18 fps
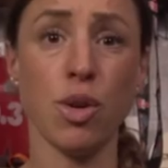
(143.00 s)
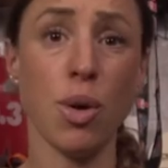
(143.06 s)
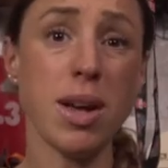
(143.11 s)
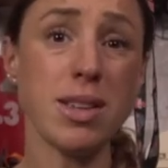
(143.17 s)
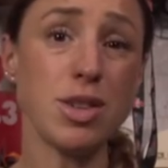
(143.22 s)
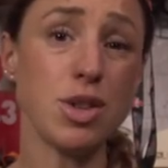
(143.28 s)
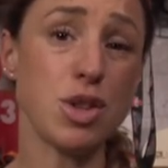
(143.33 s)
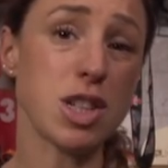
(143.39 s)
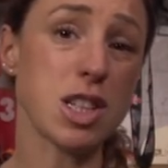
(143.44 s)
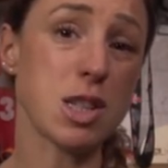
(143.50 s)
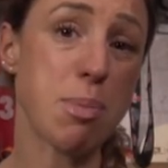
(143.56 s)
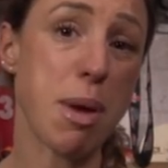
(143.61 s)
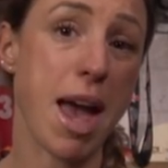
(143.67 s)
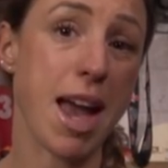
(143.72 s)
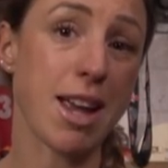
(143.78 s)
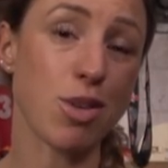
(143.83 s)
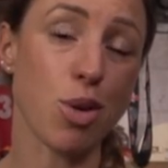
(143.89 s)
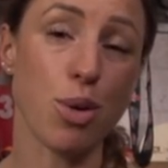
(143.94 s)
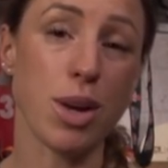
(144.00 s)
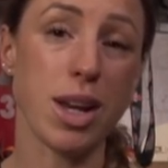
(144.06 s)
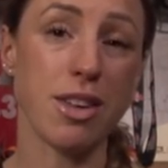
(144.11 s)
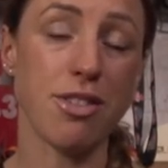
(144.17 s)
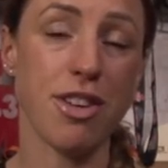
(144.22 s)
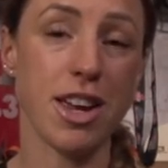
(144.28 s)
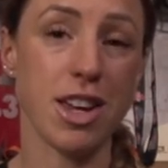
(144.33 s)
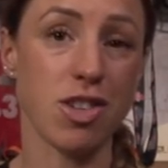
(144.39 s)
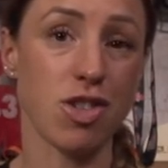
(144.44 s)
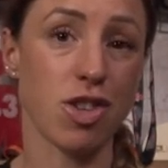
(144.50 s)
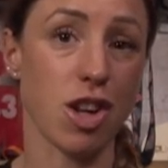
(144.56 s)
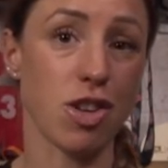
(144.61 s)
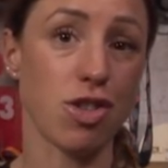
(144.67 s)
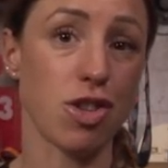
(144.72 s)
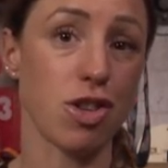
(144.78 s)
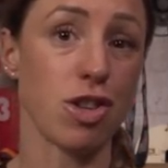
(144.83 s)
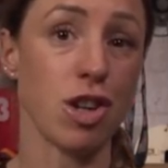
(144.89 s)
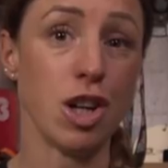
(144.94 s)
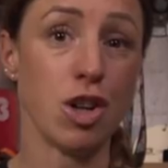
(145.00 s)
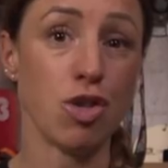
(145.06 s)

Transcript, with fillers: So, as you'd expect, oily fish such as